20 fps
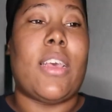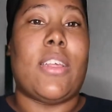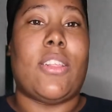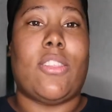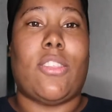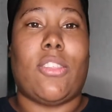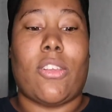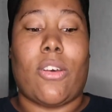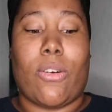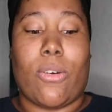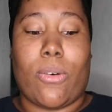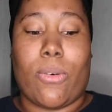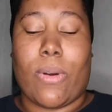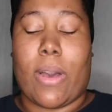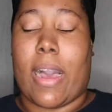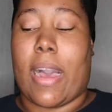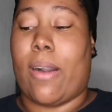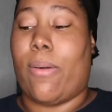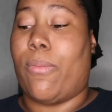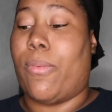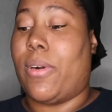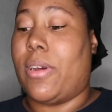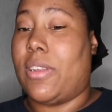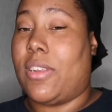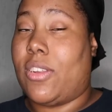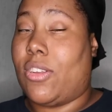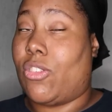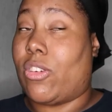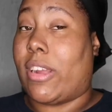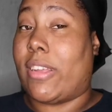So I want
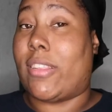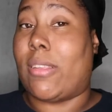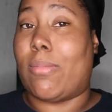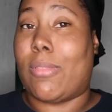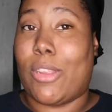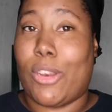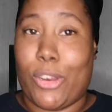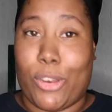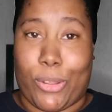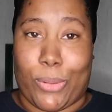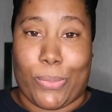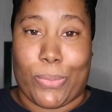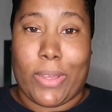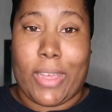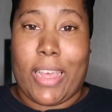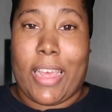to try something new,